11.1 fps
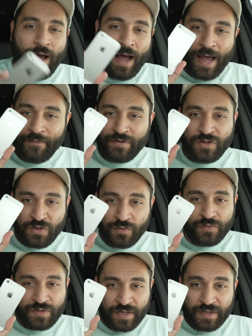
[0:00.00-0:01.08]
I haven't
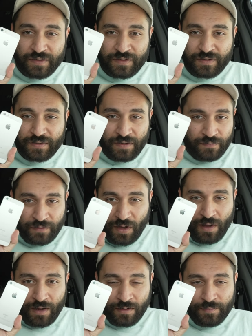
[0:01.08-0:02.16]
used this to
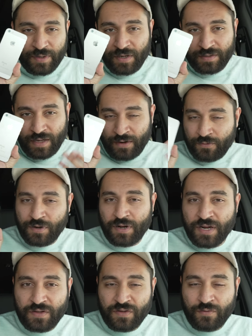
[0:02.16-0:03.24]
vlog because I don't
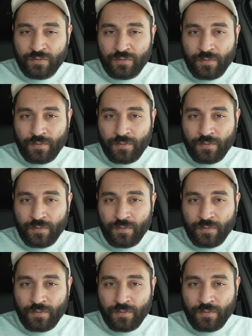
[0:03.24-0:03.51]
need to,